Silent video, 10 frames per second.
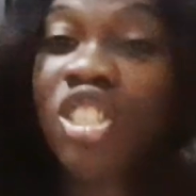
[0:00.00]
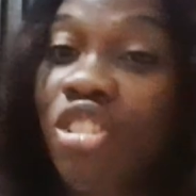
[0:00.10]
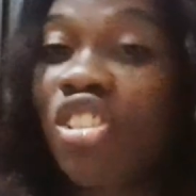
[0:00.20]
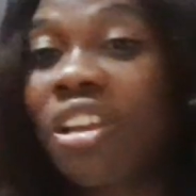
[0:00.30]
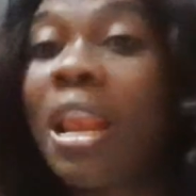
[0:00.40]

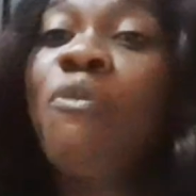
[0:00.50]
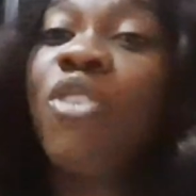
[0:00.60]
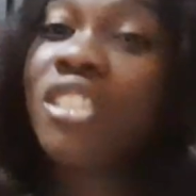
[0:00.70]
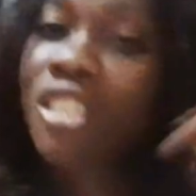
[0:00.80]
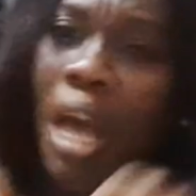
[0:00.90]
tush clap for
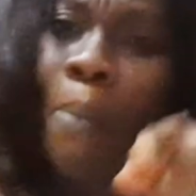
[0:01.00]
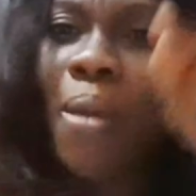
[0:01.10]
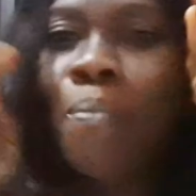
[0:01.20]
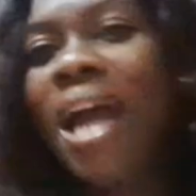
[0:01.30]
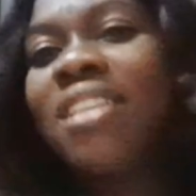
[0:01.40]

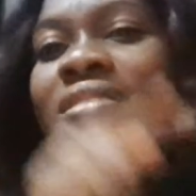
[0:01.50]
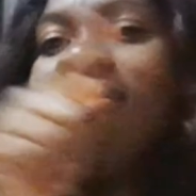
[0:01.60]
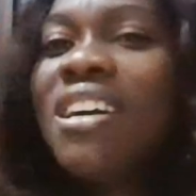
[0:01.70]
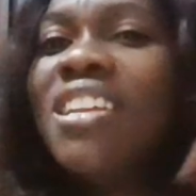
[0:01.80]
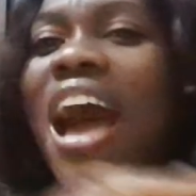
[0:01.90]
stopping by to
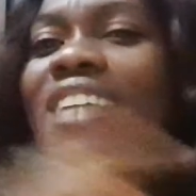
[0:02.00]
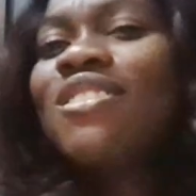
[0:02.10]
learn how